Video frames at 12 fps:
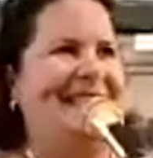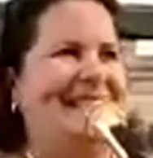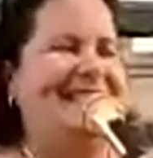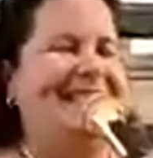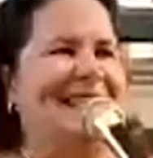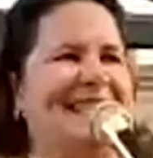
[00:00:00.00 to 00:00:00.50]

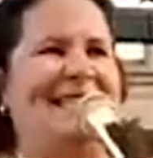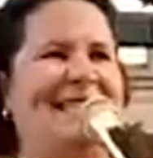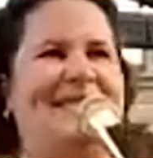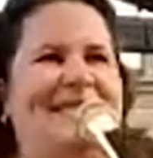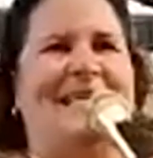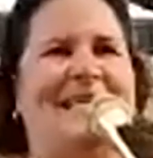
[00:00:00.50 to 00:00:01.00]
And the teacher
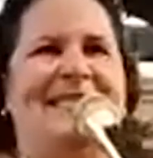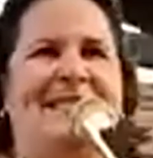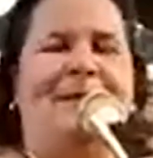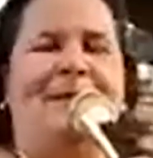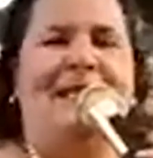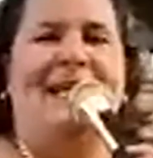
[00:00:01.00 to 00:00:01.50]
says
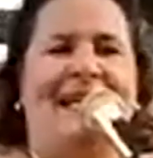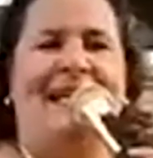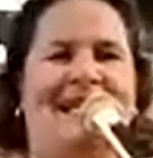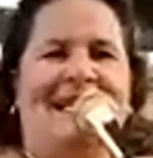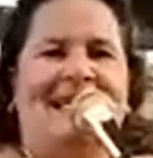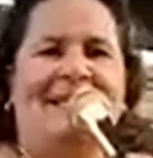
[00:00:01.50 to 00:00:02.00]
something like,
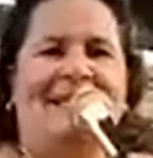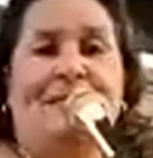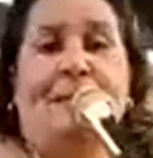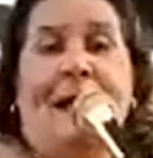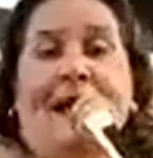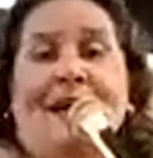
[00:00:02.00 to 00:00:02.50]

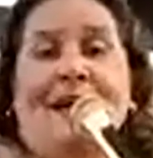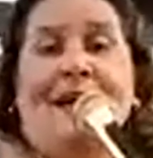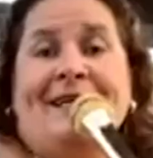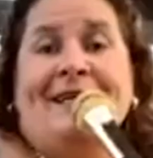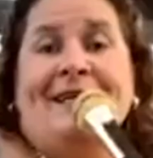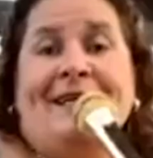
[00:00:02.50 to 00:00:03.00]

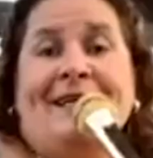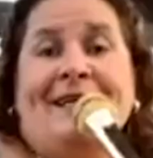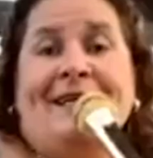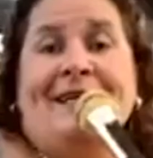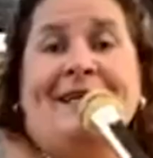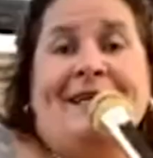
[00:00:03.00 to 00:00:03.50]
smile.
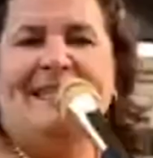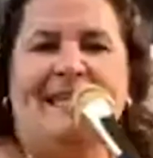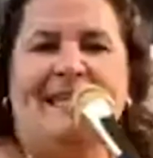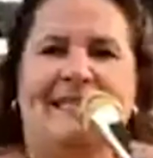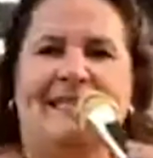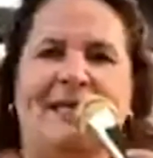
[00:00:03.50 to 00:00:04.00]
Like that's
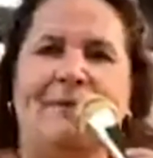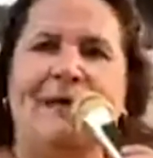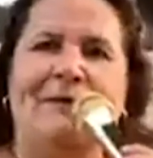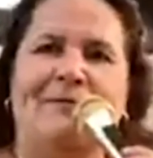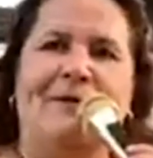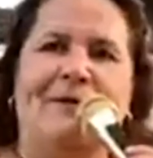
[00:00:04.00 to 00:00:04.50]
gonna make you
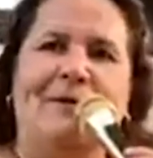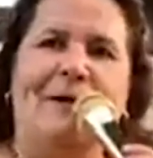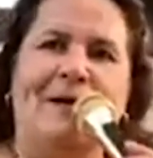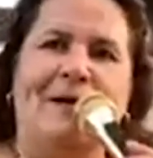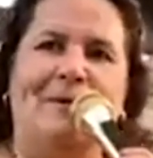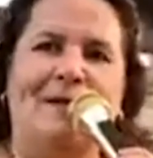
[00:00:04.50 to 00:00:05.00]
feel better
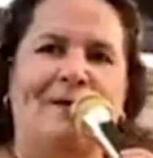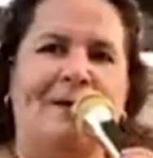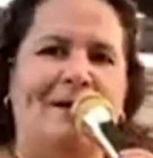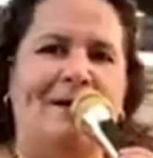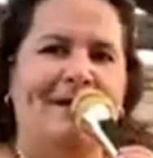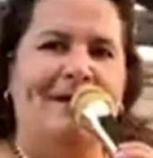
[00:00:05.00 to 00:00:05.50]
when you're
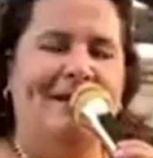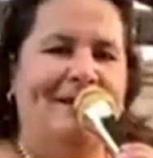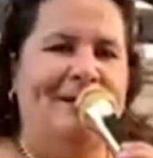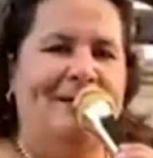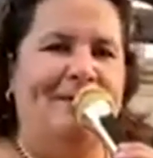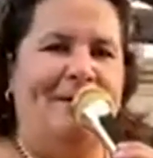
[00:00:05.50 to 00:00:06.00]
all
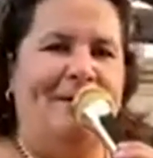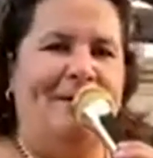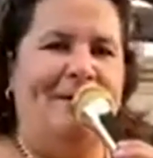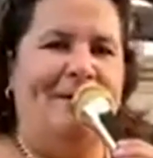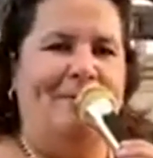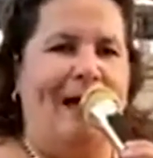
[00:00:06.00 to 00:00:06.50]

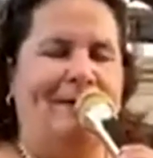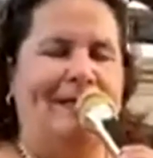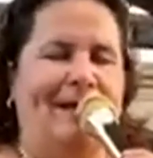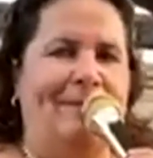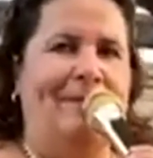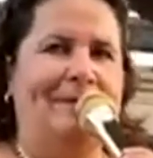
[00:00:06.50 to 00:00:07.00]
wrapped
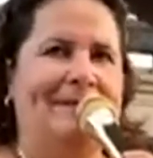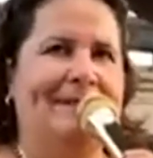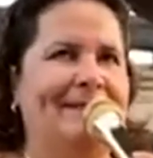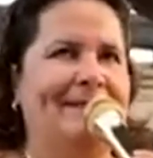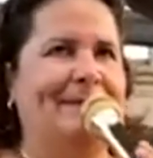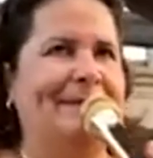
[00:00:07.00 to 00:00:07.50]
up.
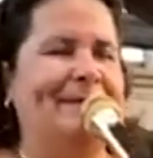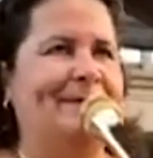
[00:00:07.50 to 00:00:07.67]
Well, it's